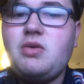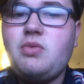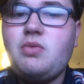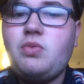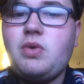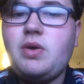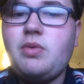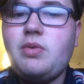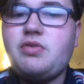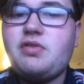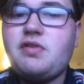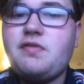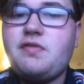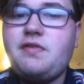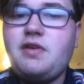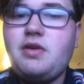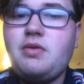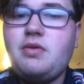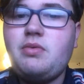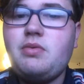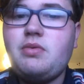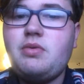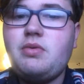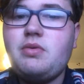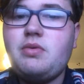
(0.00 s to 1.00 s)
we was a
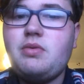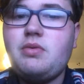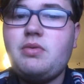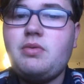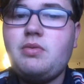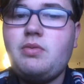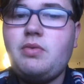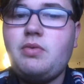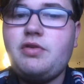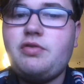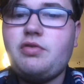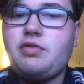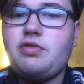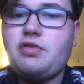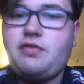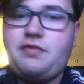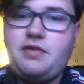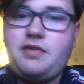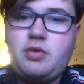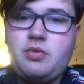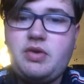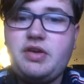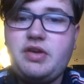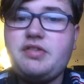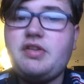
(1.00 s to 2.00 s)
few, which was a
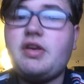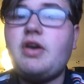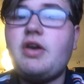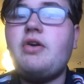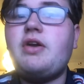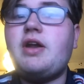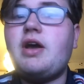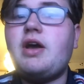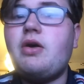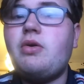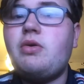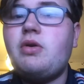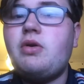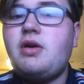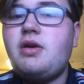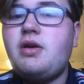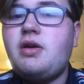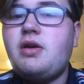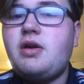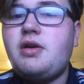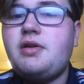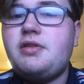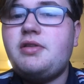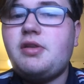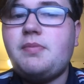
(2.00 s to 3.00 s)
few weeks ago now.
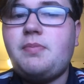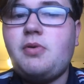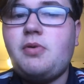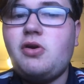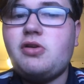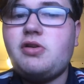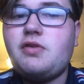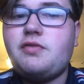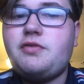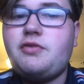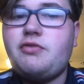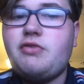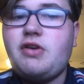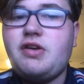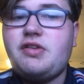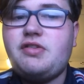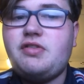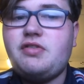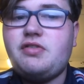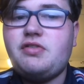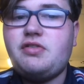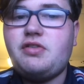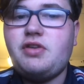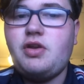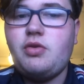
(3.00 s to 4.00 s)
The board of
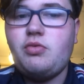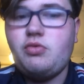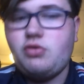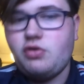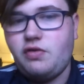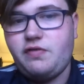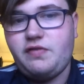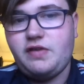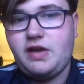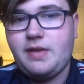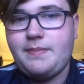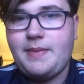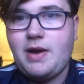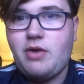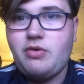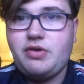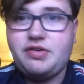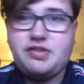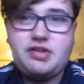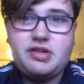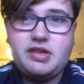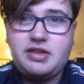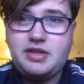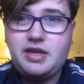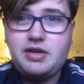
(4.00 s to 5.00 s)
directors knew nothing about it,
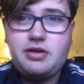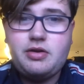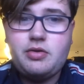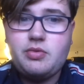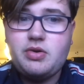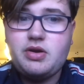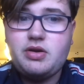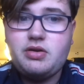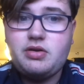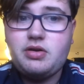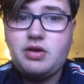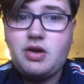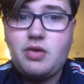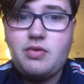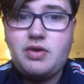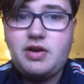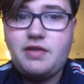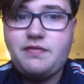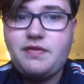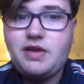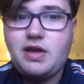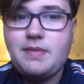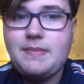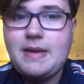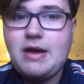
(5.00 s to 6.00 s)
so they didn't know, know
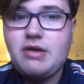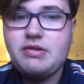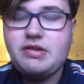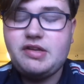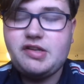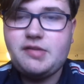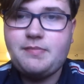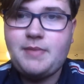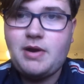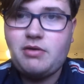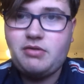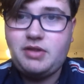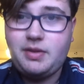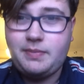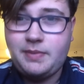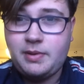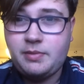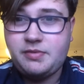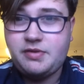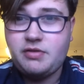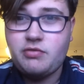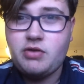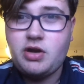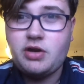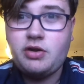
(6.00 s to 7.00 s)
anything about this. Apparently,
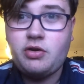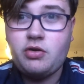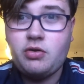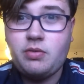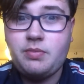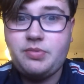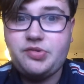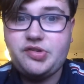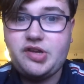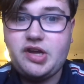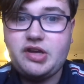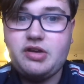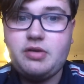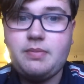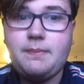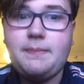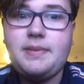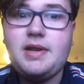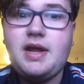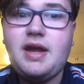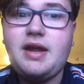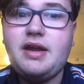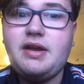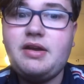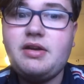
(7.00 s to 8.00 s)
BBC Radio Humberside
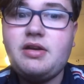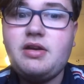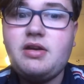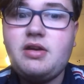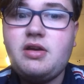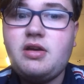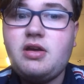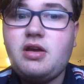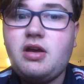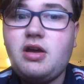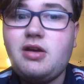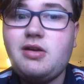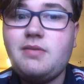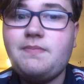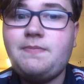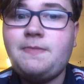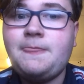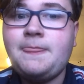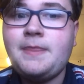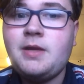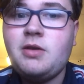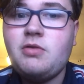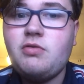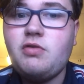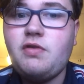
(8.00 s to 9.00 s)
complained. Um,
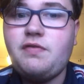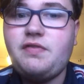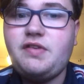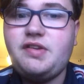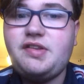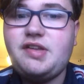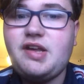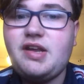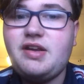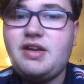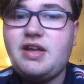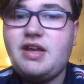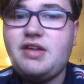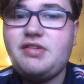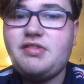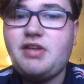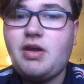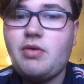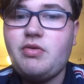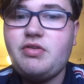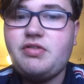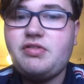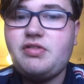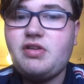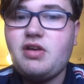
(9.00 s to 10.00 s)
roughly 10 days
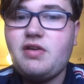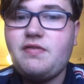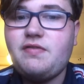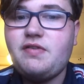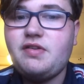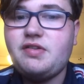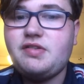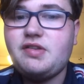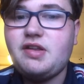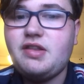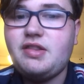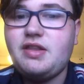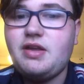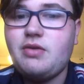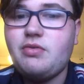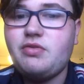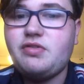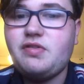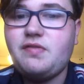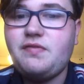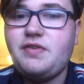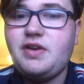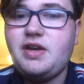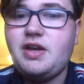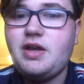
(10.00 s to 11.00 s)
ago, it surfaced that there
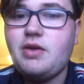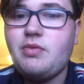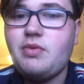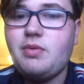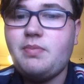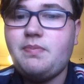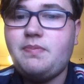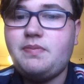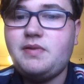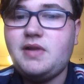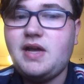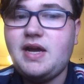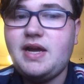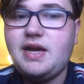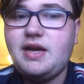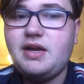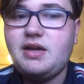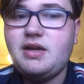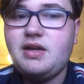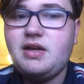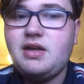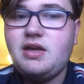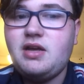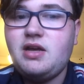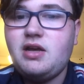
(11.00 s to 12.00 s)
was a video in play
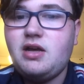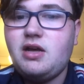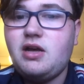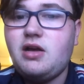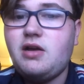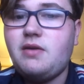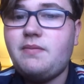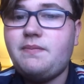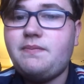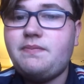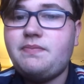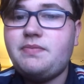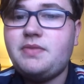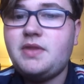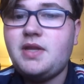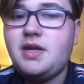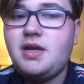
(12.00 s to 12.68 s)
um,